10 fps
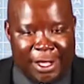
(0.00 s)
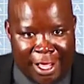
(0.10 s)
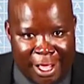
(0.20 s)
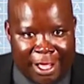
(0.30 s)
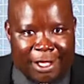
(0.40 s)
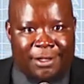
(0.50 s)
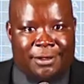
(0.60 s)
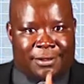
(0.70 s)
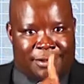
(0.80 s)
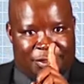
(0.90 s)
are
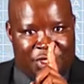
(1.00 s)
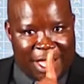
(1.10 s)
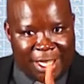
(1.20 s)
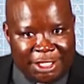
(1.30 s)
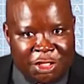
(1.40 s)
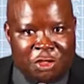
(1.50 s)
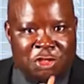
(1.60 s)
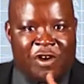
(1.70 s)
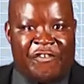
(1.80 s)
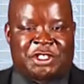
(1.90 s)
the
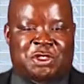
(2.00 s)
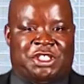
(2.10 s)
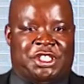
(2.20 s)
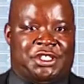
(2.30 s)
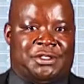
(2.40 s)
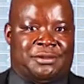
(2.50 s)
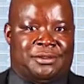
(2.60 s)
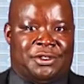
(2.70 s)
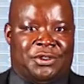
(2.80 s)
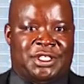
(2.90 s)
articles of association.
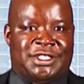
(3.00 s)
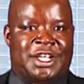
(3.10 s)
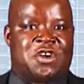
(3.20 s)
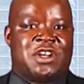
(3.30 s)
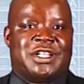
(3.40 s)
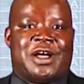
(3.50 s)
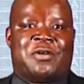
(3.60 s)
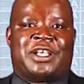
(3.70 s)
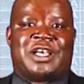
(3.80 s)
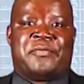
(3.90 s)
These regulate how
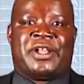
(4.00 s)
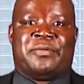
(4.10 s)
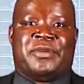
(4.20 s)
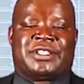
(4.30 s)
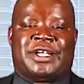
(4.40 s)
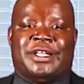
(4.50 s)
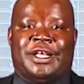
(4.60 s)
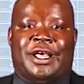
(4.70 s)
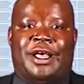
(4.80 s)
the company basically